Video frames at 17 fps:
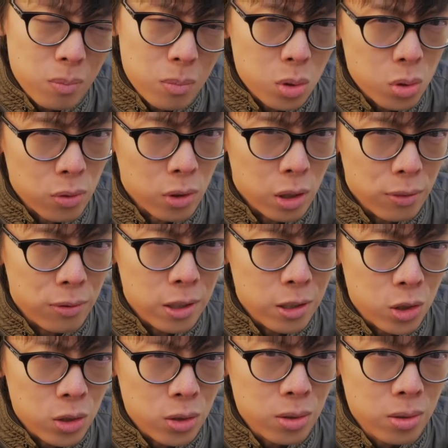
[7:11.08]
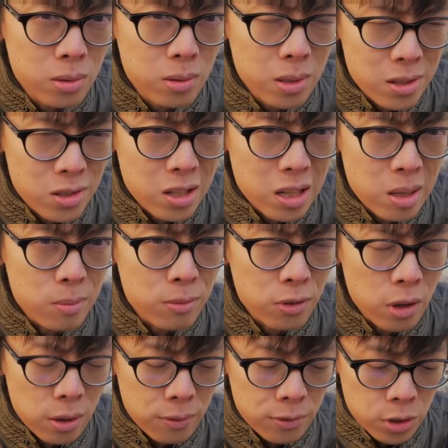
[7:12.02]
as fully featured as the
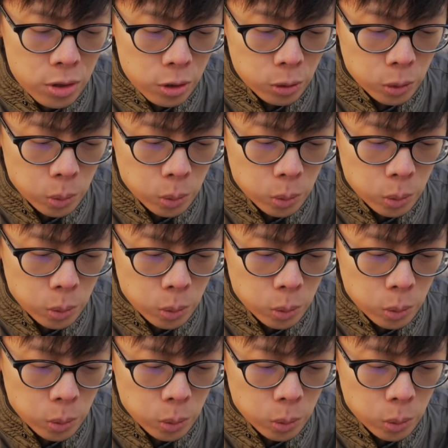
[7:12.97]
EM5 II.